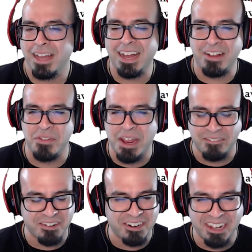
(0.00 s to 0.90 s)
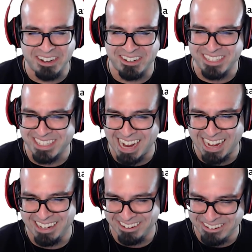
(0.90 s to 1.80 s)
I'll never
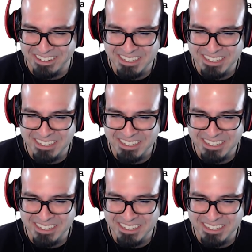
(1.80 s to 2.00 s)
understand you.